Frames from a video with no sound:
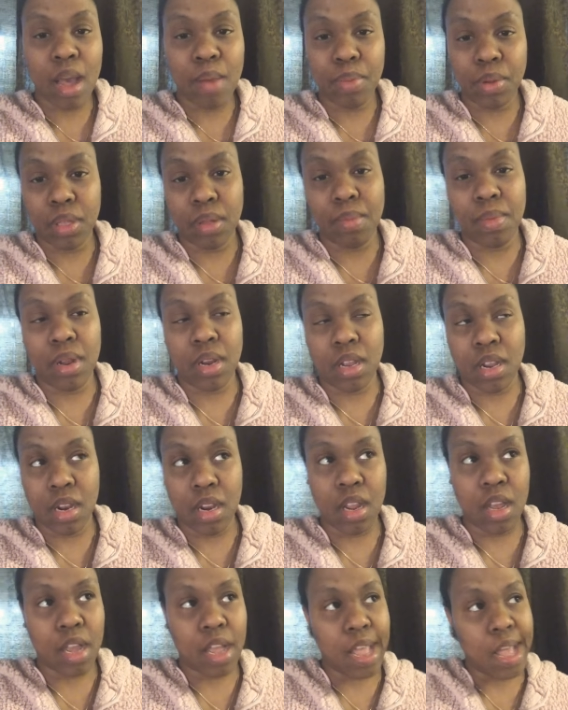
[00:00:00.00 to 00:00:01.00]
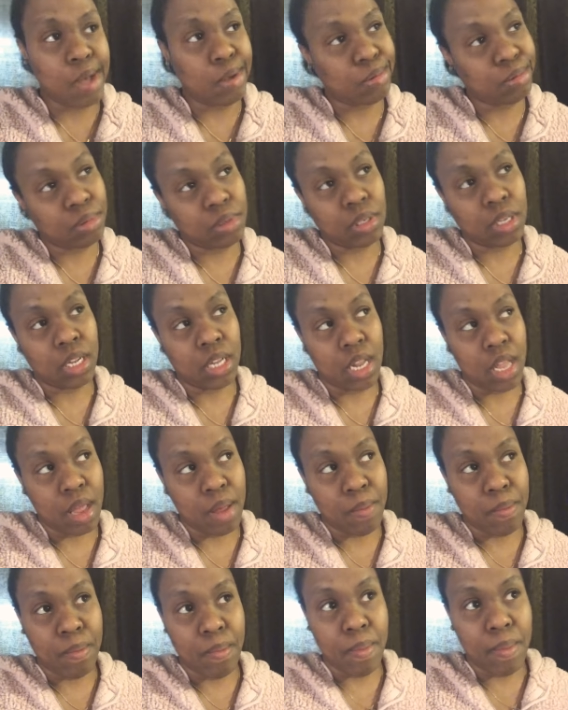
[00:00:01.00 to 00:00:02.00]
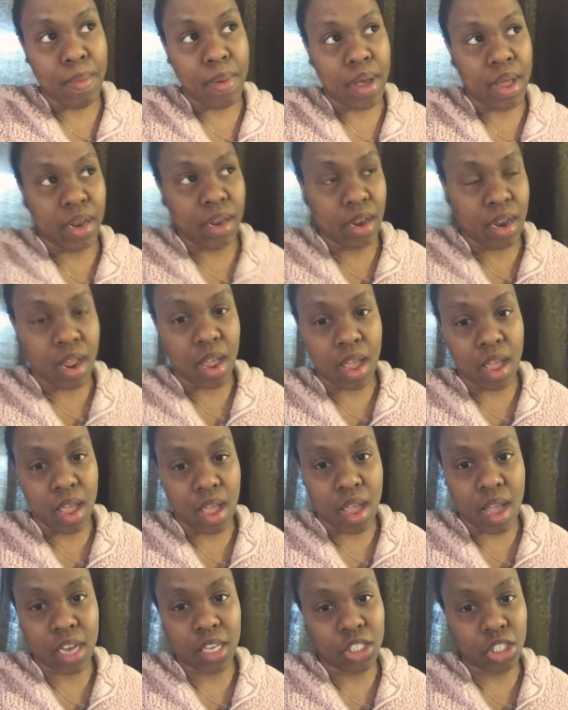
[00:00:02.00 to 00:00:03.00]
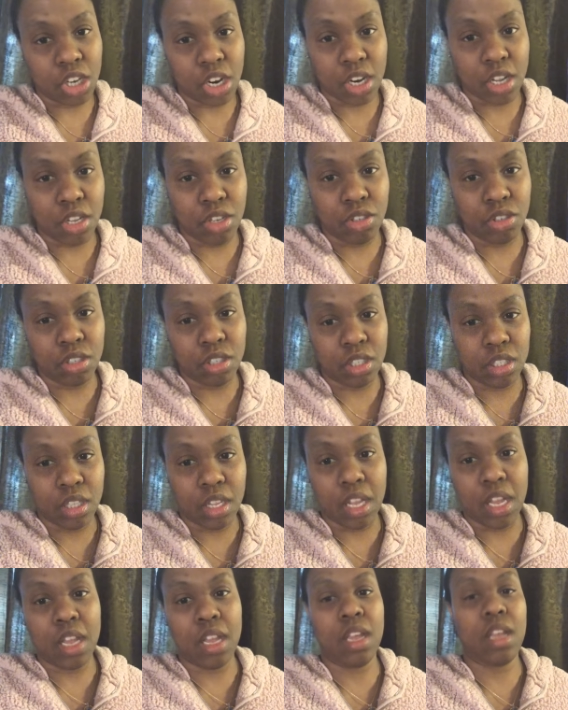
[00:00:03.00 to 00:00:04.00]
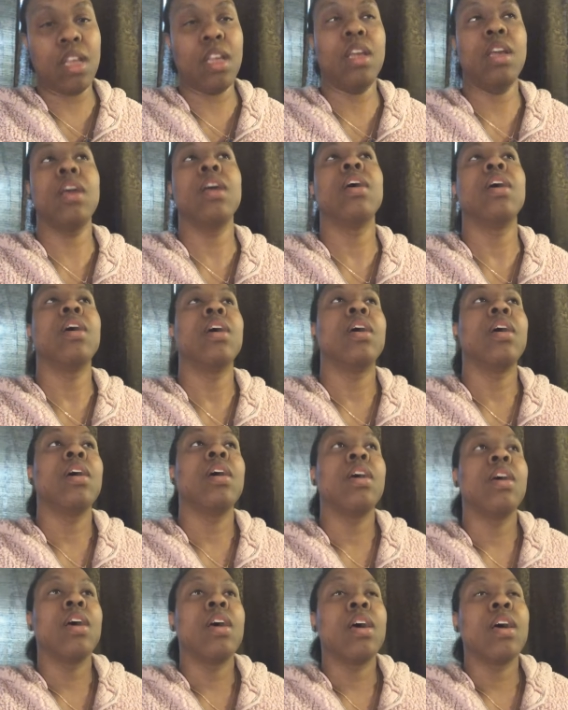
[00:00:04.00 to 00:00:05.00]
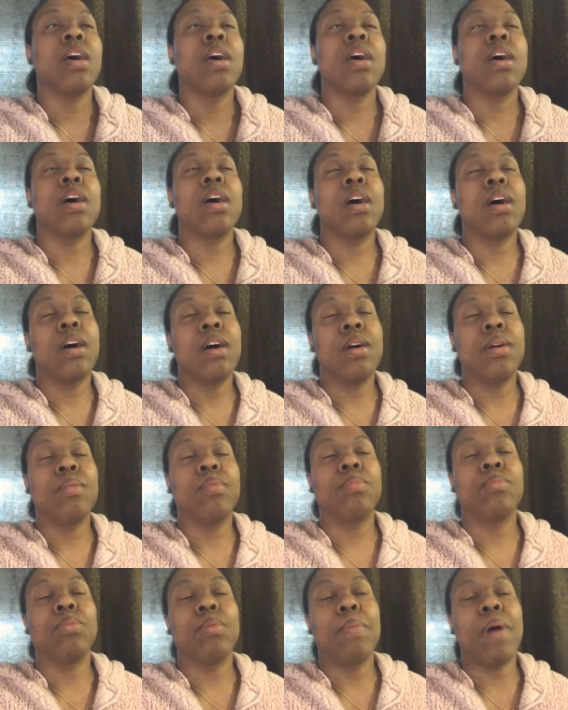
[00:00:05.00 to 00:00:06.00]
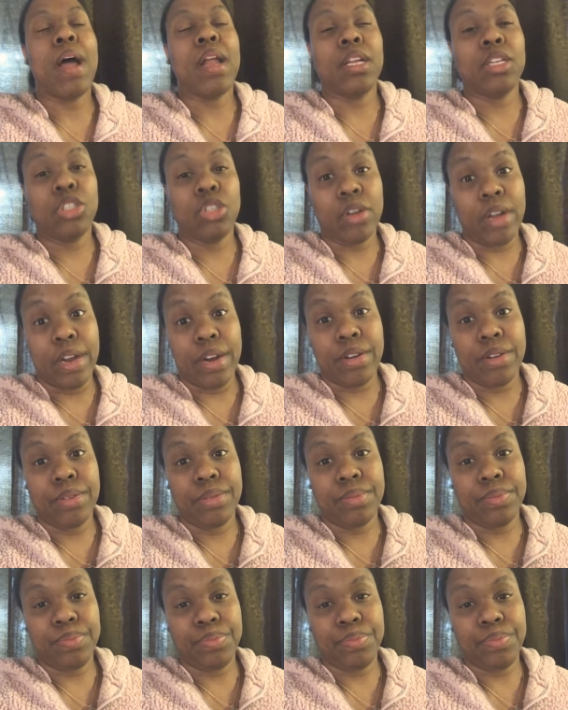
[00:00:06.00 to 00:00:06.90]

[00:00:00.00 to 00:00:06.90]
I put the money in the account, and then Monday I started using the robotic trader.